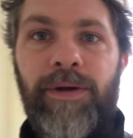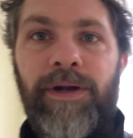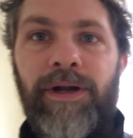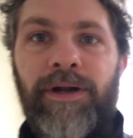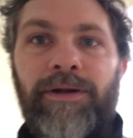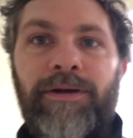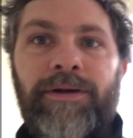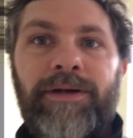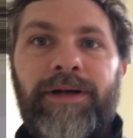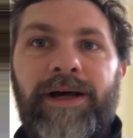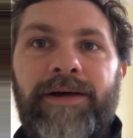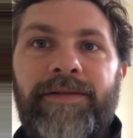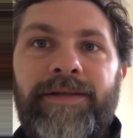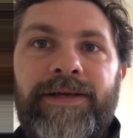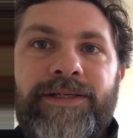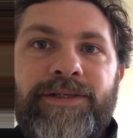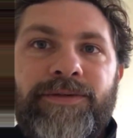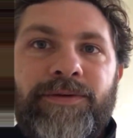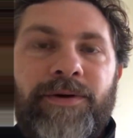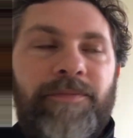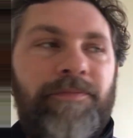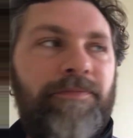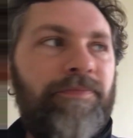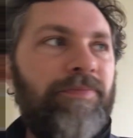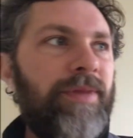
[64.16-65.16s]
would have looked like this
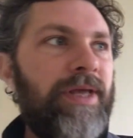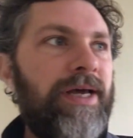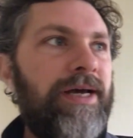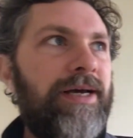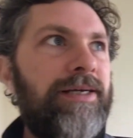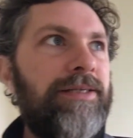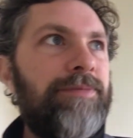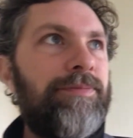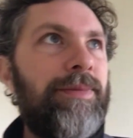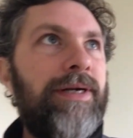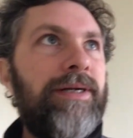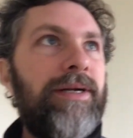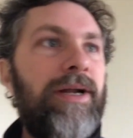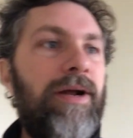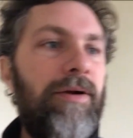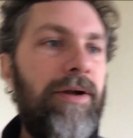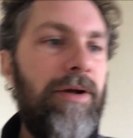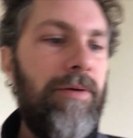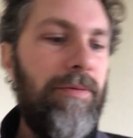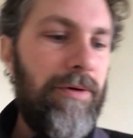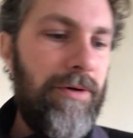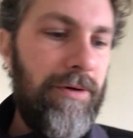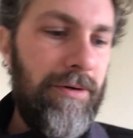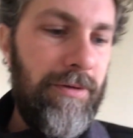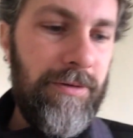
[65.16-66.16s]
one. Yeah, it's magnolia
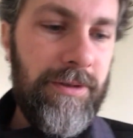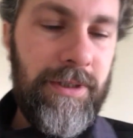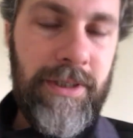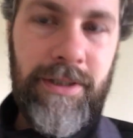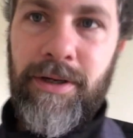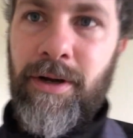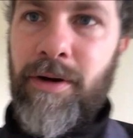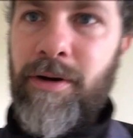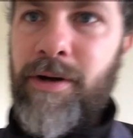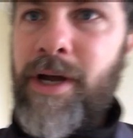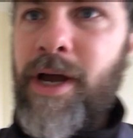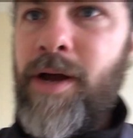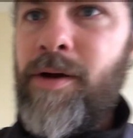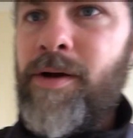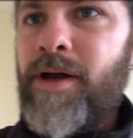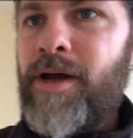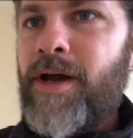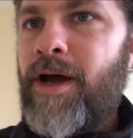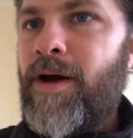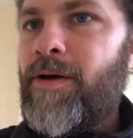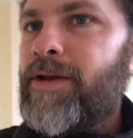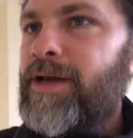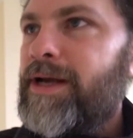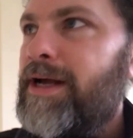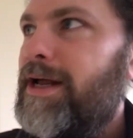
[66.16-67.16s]
walls, it's got a
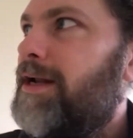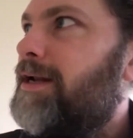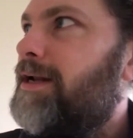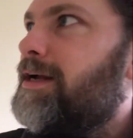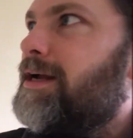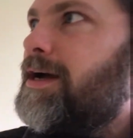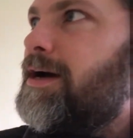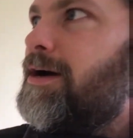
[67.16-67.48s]
Coca-Cola coloured